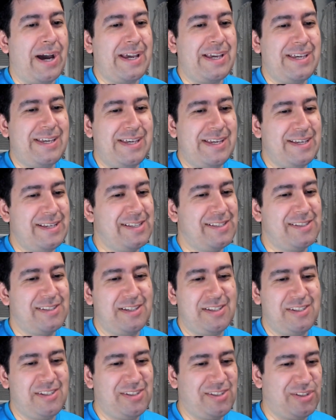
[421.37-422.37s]
he's
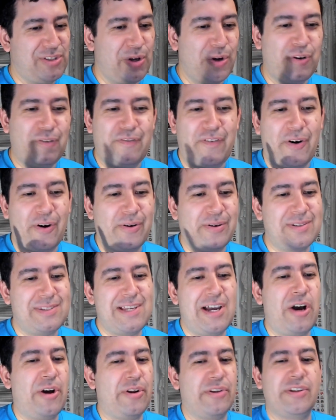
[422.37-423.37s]
so far
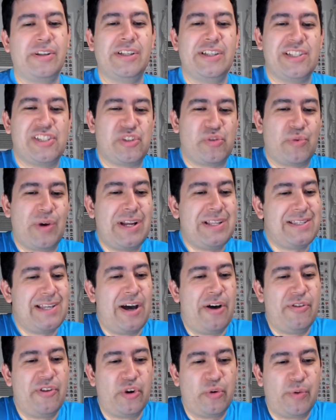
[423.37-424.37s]
down on the list, right
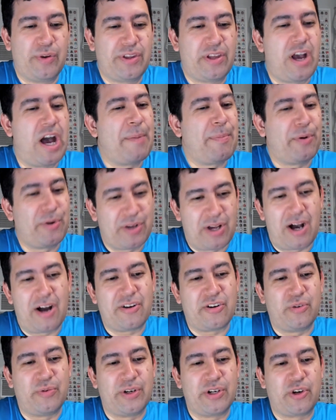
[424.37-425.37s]
down there with Kaapo
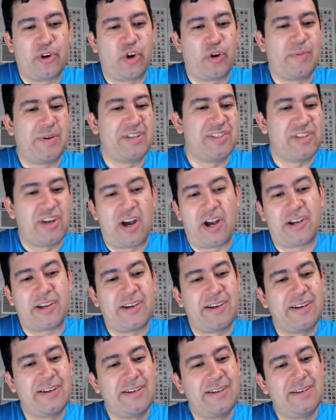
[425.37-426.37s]
Kakko and Kirby Dach
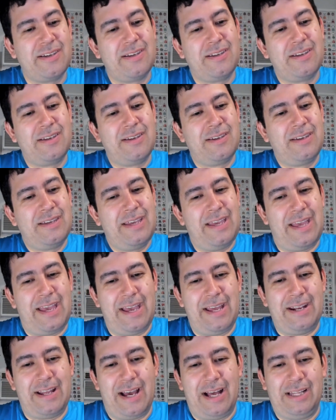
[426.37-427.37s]

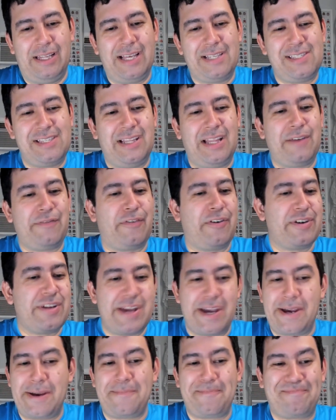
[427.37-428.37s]
and Alexis
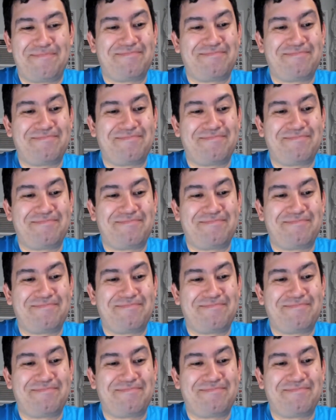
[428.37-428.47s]
Lafreniere.